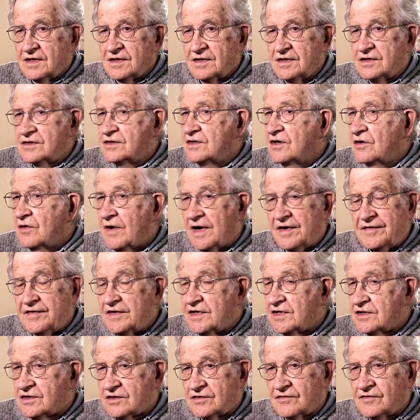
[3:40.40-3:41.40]
There's no
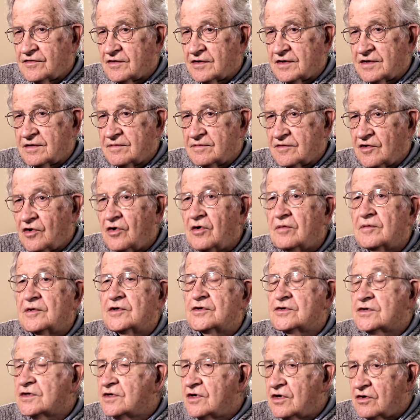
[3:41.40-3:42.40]
evidence for them,
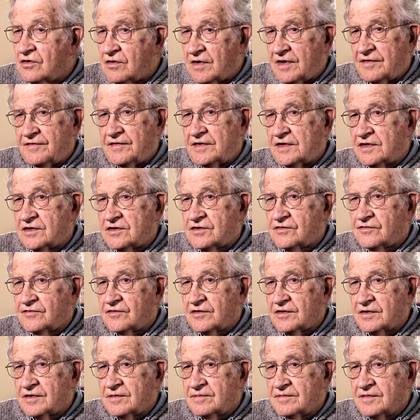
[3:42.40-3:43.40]
almost no evidence
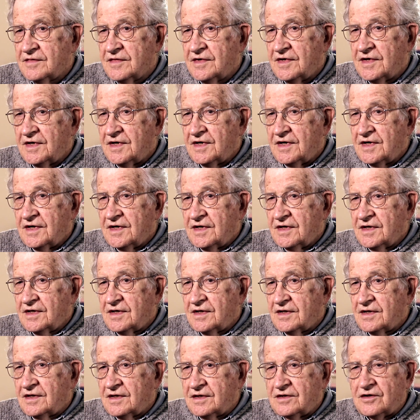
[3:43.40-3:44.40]
for them.
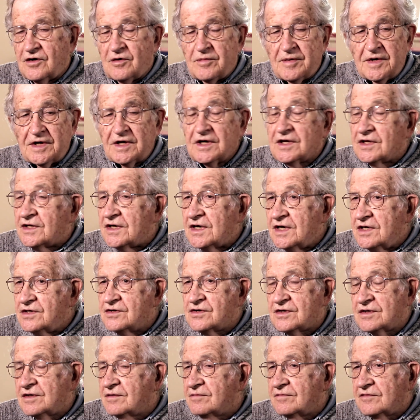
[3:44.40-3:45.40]
Nobody can
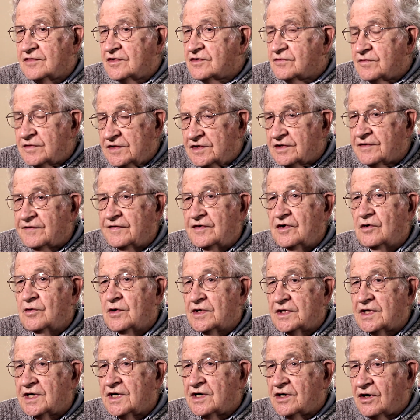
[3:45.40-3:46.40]
teach them. We don't even know
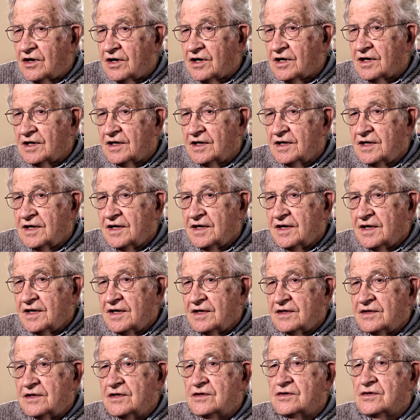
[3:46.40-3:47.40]
what they are.
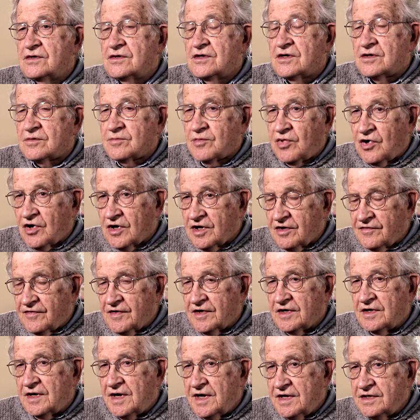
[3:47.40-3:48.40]
These are just part of
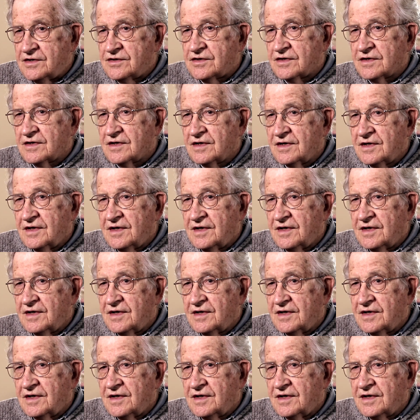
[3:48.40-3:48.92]
our nature.